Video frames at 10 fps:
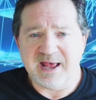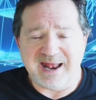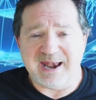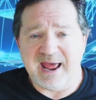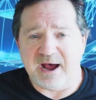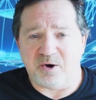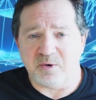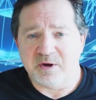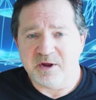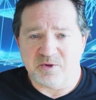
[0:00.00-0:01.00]
And
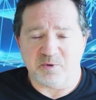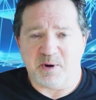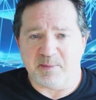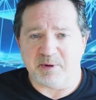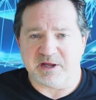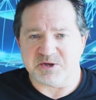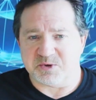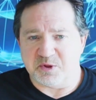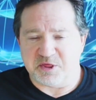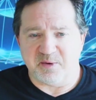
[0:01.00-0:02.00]
now the Republicans,
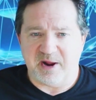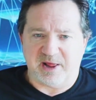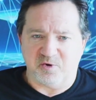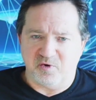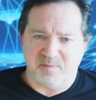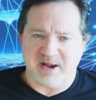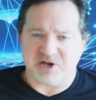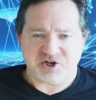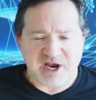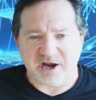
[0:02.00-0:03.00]
who theoretically would have been a
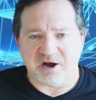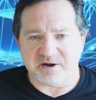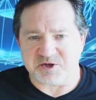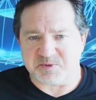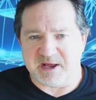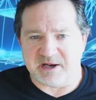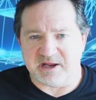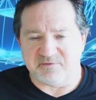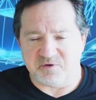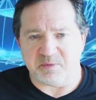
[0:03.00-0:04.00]
check on spending,
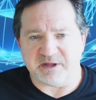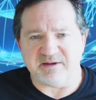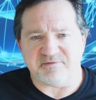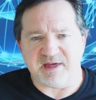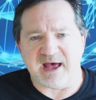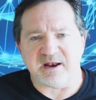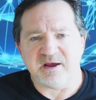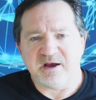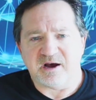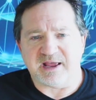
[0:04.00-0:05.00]
if you believe that,
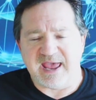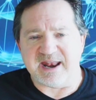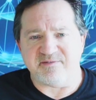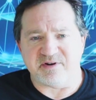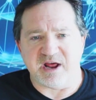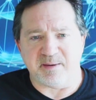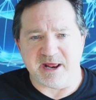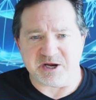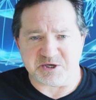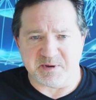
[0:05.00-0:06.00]
can't even
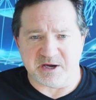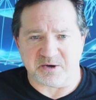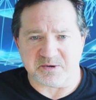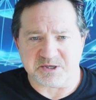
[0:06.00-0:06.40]
nominate a speaker.